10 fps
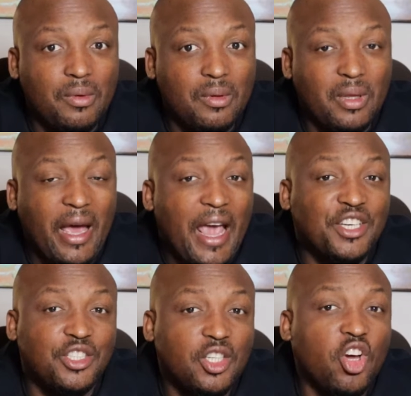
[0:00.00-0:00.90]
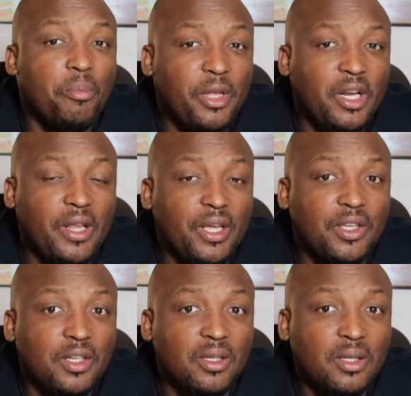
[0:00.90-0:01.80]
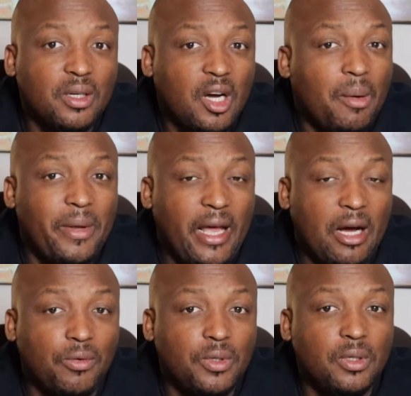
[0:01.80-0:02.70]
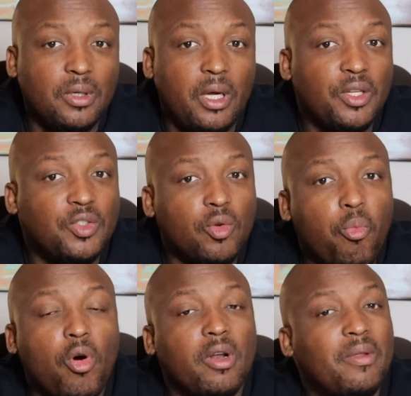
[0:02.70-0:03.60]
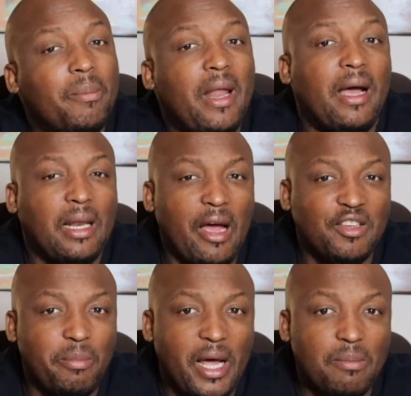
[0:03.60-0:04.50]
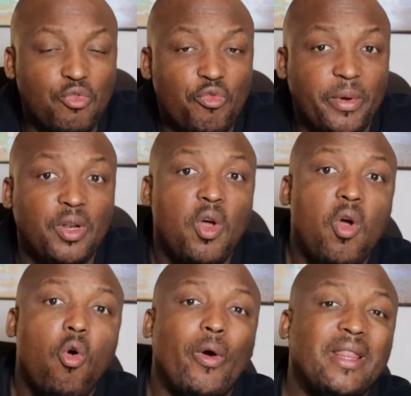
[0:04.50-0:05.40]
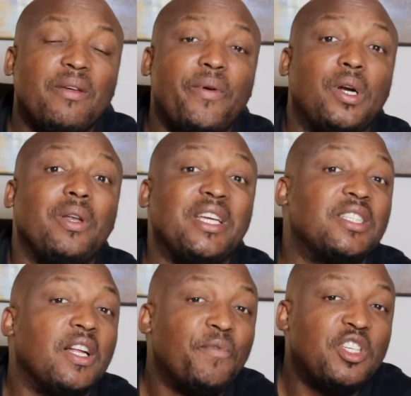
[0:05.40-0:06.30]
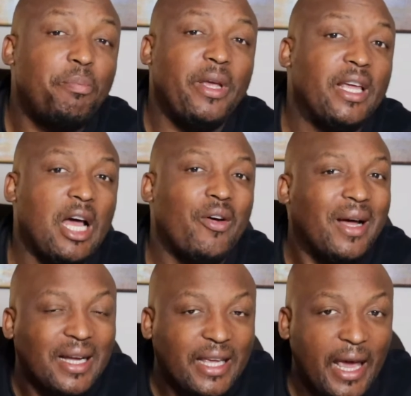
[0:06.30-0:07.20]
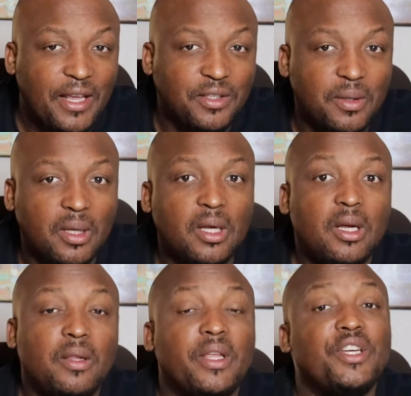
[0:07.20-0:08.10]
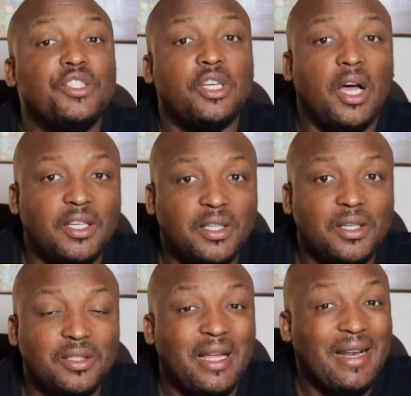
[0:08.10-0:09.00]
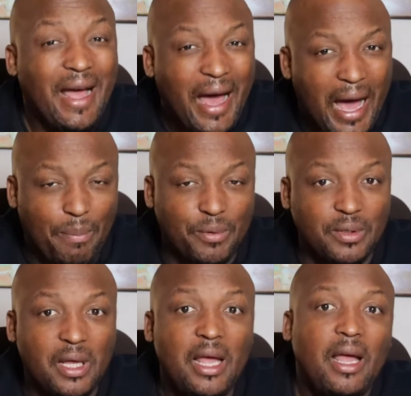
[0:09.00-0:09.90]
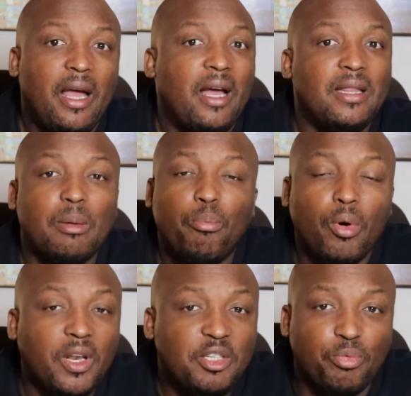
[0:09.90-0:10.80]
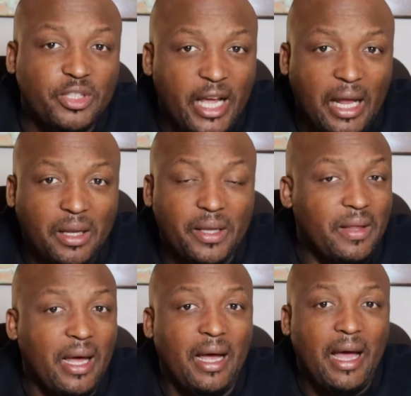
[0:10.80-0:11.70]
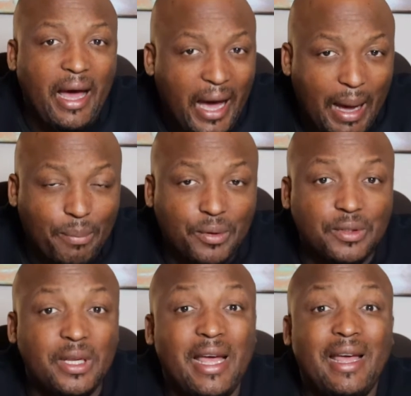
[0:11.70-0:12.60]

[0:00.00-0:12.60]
the Asian community coming out in support of the Black Lives Matter movement, or at the very least speaking out against the injustice that happened and the police brutality that happens